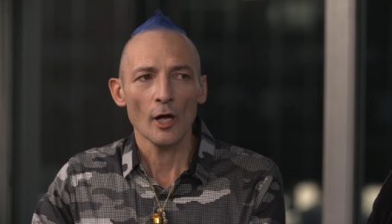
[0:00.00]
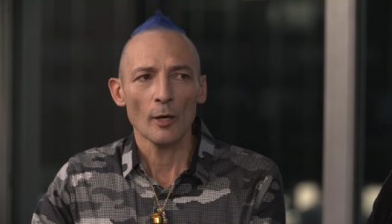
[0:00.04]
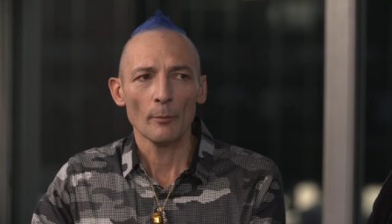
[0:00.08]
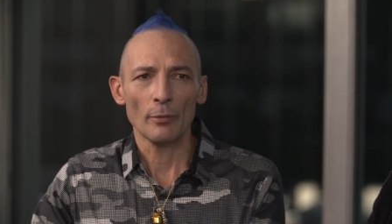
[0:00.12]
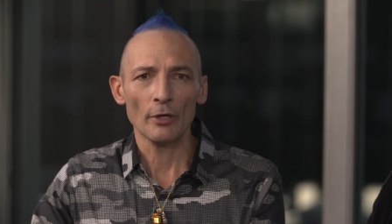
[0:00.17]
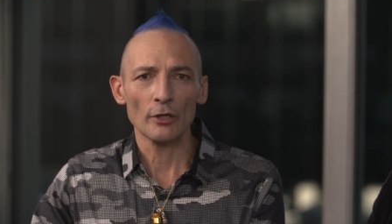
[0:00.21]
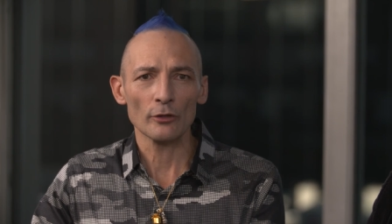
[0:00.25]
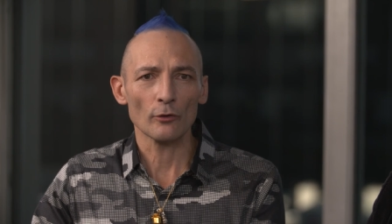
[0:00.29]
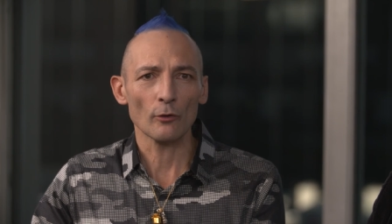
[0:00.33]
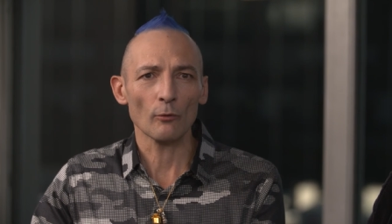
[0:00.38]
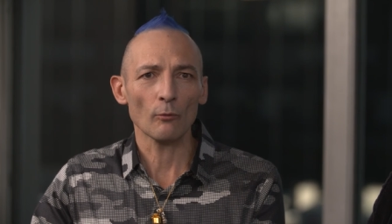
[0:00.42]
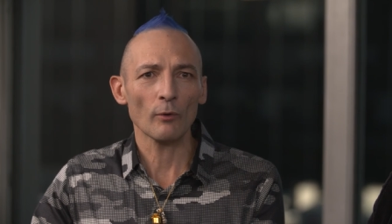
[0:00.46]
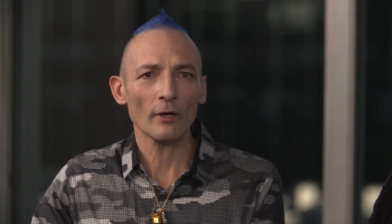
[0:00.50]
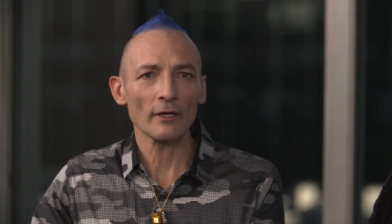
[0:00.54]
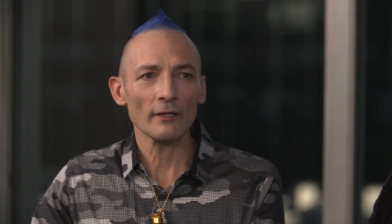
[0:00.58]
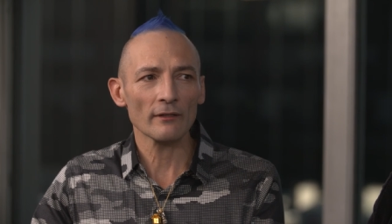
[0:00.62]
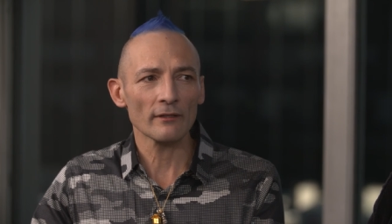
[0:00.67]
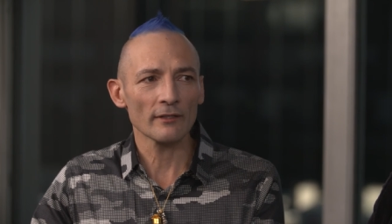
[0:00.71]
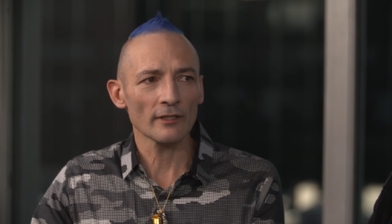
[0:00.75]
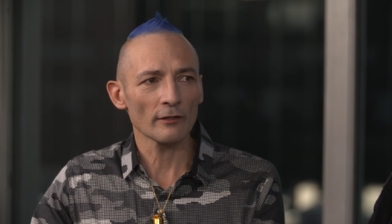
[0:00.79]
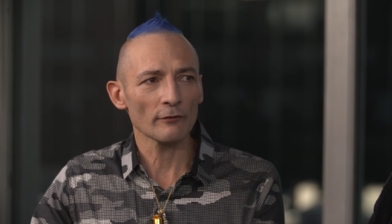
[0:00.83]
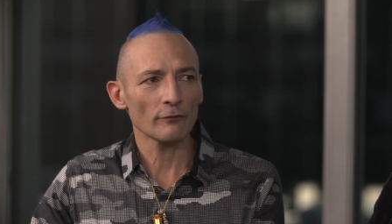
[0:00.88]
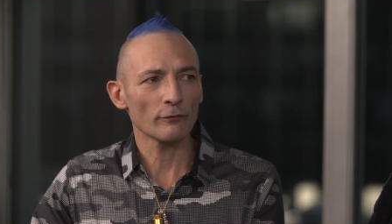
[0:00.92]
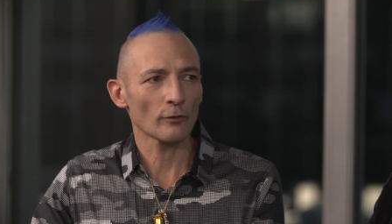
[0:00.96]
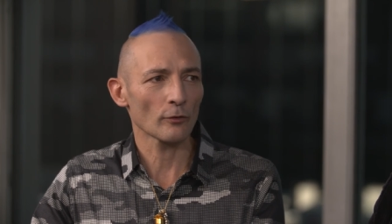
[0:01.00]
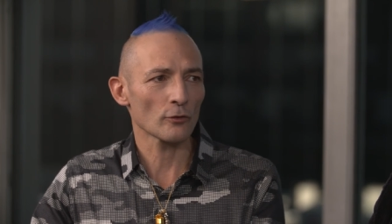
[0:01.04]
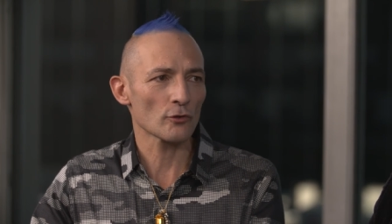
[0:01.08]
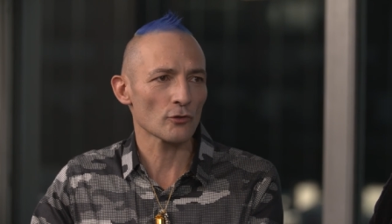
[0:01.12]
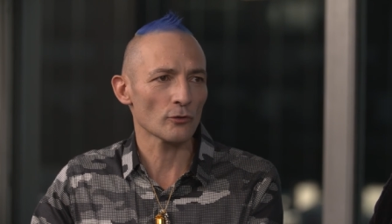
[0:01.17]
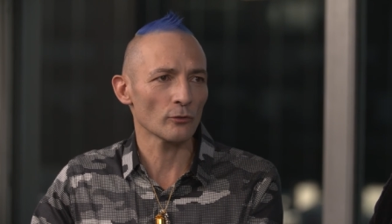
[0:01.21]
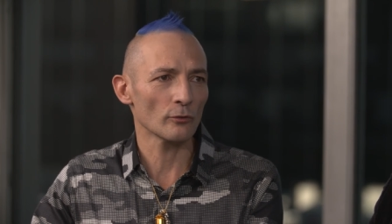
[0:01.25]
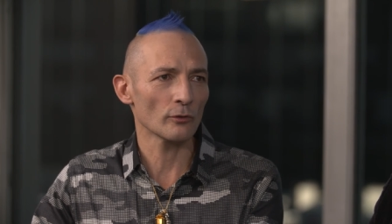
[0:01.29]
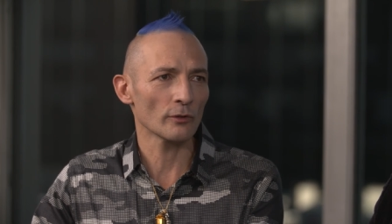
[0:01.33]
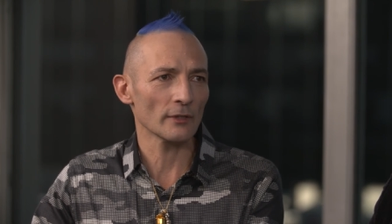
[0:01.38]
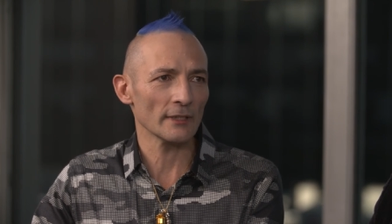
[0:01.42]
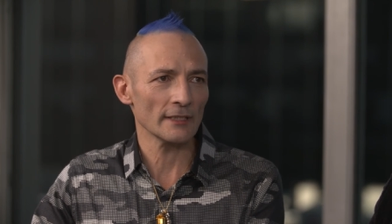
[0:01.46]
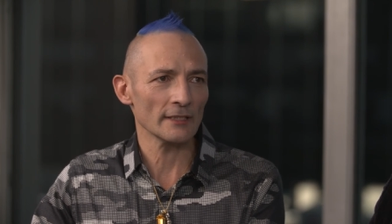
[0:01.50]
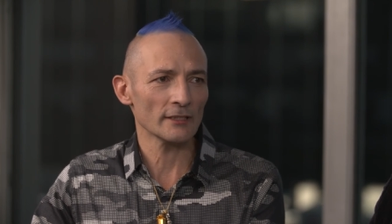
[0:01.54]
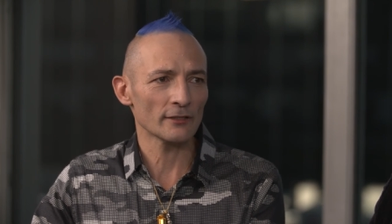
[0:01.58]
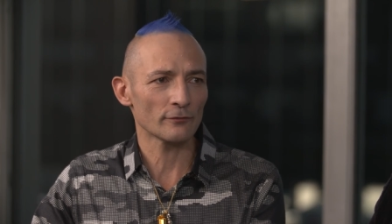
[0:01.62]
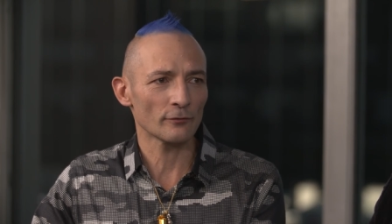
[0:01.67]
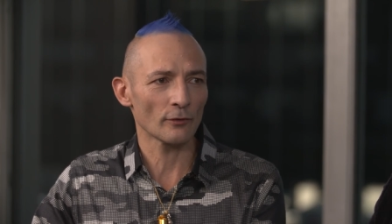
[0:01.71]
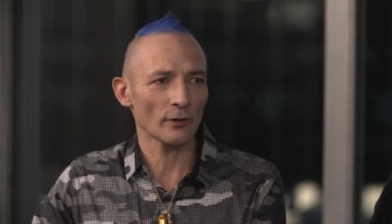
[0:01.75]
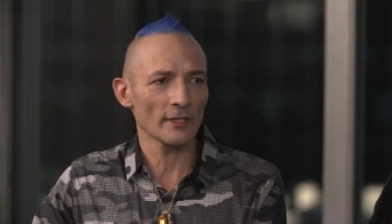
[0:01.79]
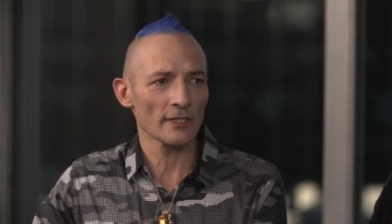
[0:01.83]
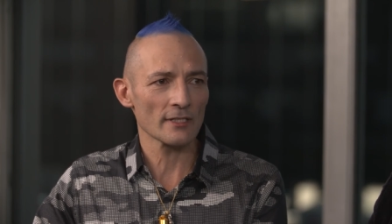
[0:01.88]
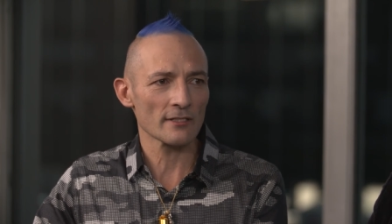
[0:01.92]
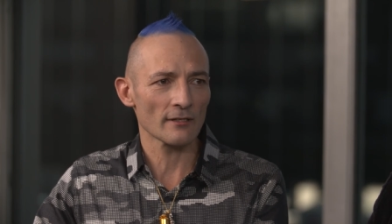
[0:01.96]
But one thing for sure is,
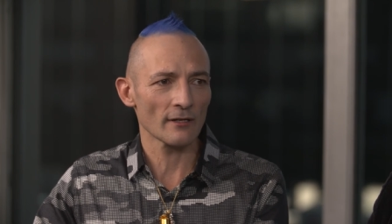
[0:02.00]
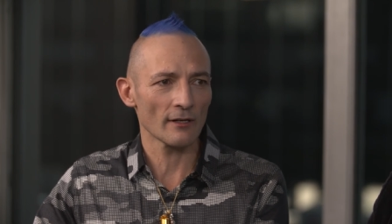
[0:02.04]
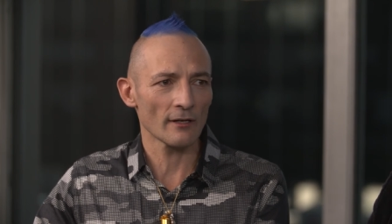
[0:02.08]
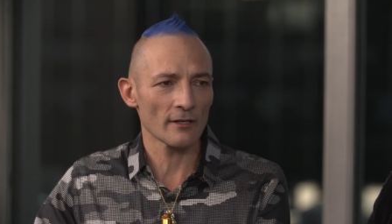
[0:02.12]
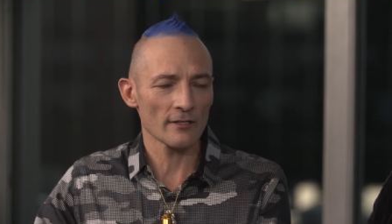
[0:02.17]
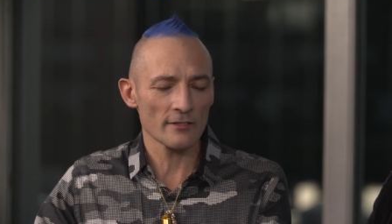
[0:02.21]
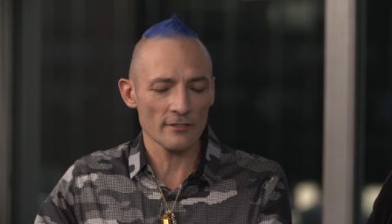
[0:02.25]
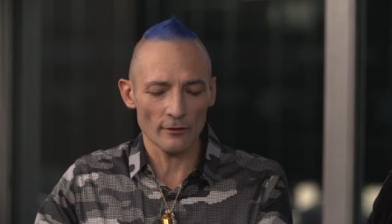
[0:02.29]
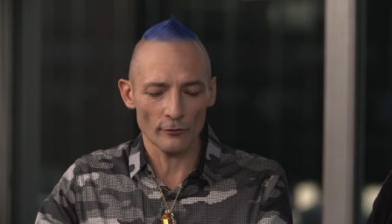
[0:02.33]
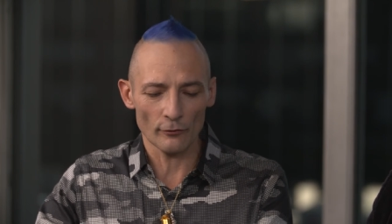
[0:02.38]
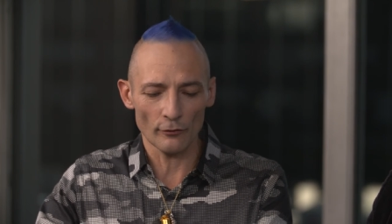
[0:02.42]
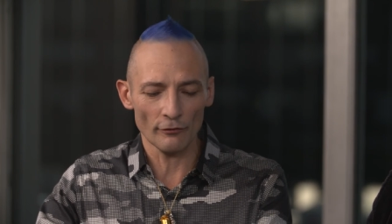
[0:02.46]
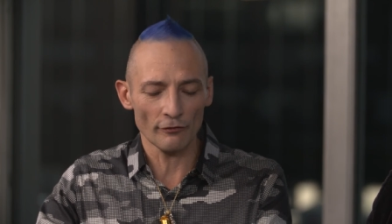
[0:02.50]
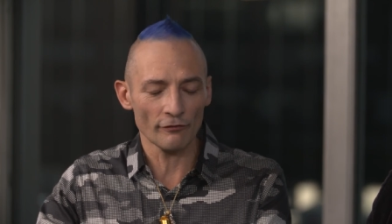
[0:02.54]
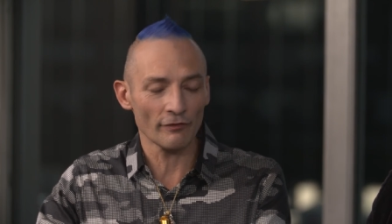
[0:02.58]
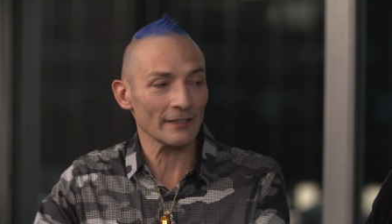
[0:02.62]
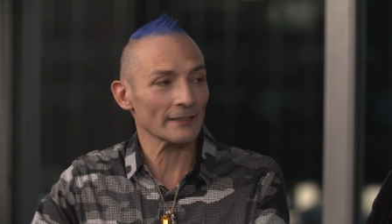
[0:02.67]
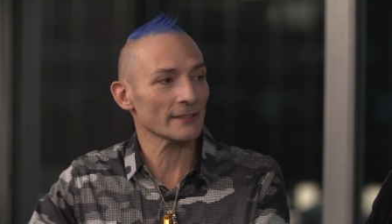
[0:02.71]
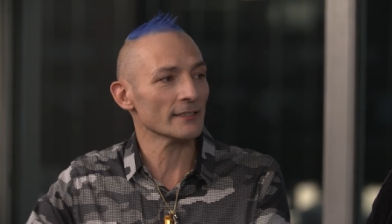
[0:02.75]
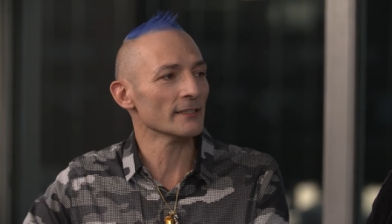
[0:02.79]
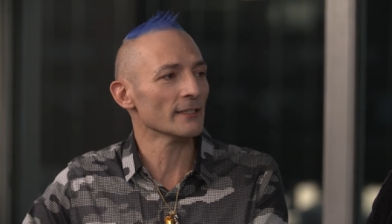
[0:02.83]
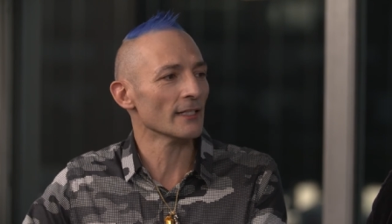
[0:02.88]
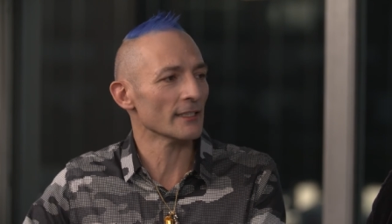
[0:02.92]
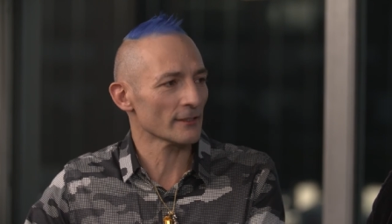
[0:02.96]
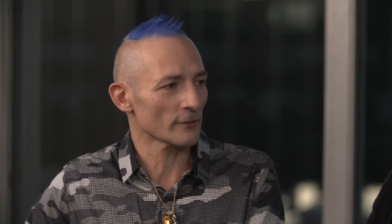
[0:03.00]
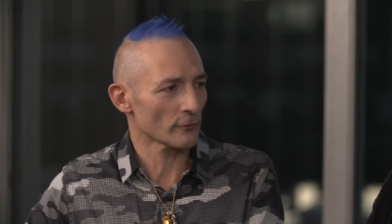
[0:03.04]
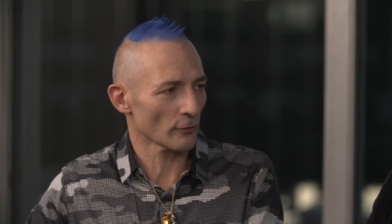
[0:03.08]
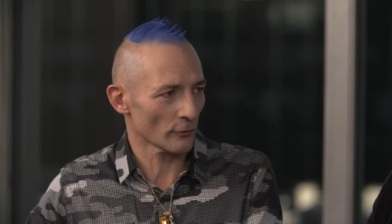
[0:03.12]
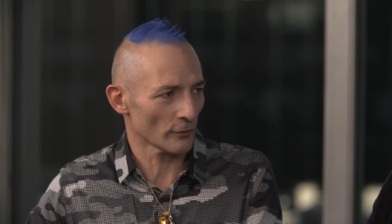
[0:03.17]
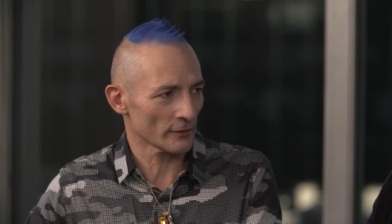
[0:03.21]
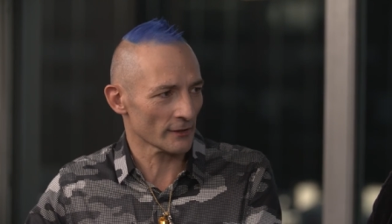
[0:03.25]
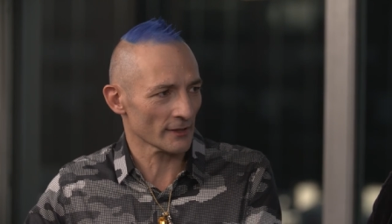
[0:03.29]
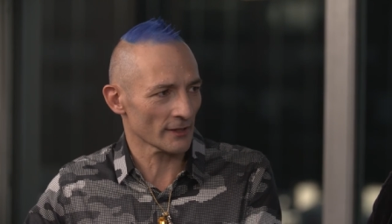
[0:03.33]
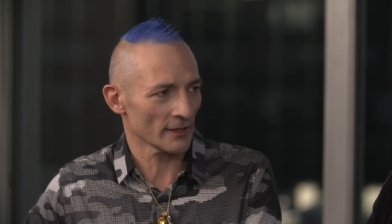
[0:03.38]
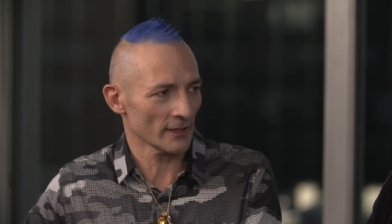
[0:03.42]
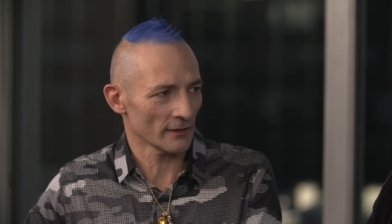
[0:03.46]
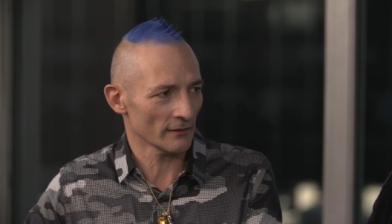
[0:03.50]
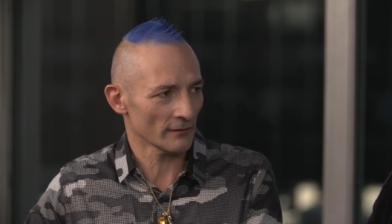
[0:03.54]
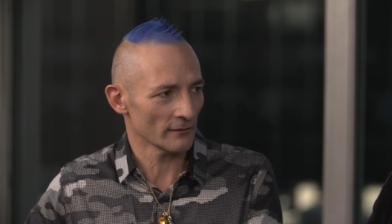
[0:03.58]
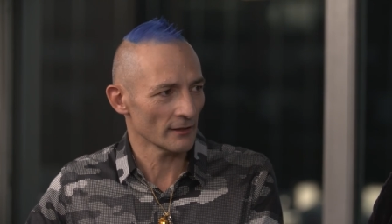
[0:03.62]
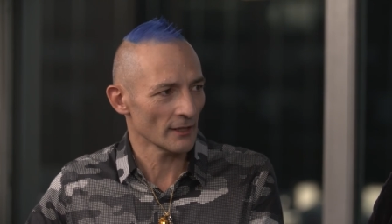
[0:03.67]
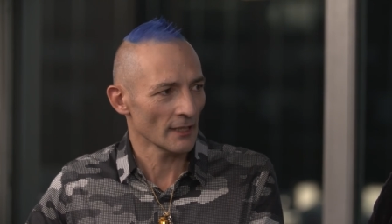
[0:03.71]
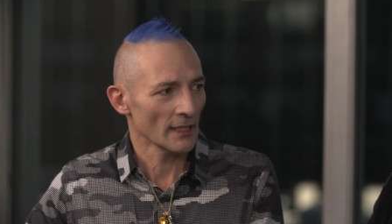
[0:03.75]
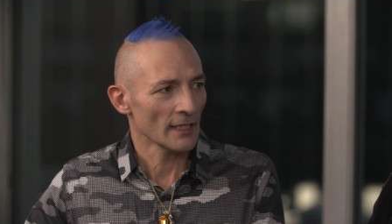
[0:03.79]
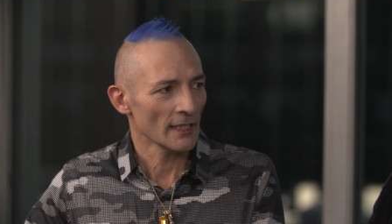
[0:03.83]
for instance, the fattiness on the skin.